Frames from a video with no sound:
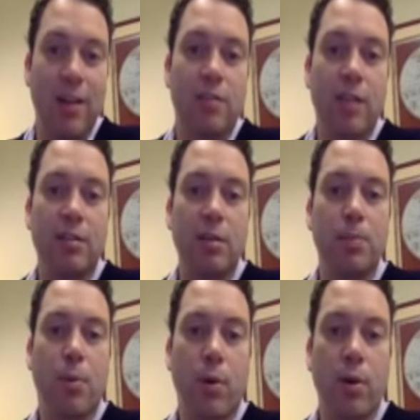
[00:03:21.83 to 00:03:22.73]
So that's
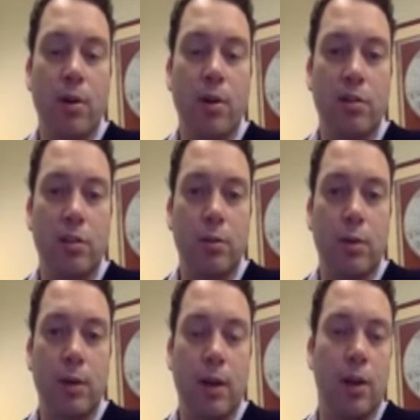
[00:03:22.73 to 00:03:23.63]
important
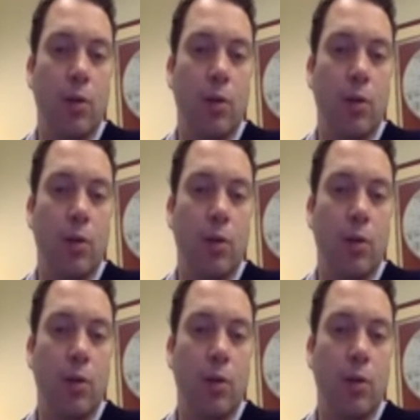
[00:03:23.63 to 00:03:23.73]
too. You know,